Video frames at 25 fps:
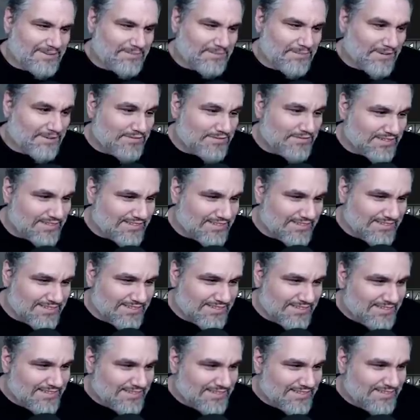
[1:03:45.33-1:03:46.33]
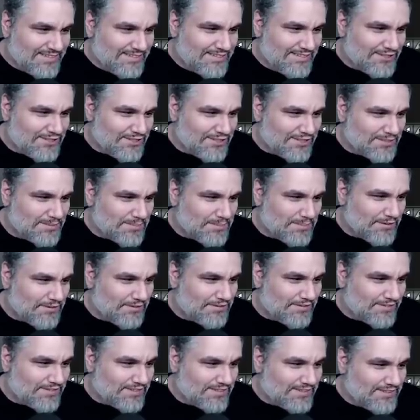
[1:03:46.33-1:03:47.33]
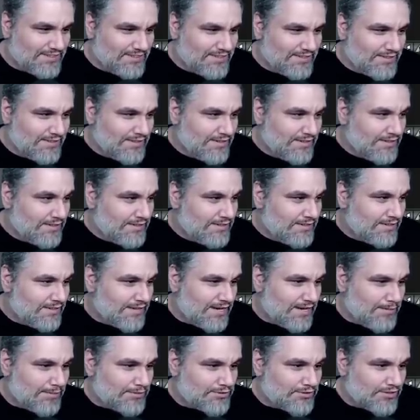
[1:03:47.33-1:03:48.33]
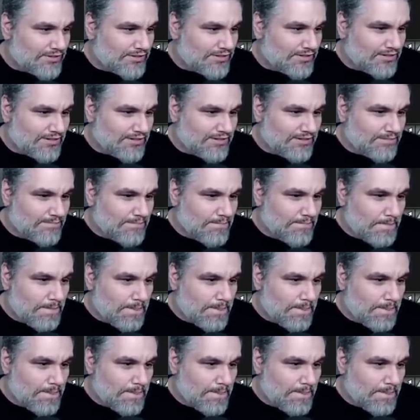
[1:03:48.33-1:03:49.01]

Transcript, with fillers: That's perfect. Just beautiful. I'm gonna draw a card.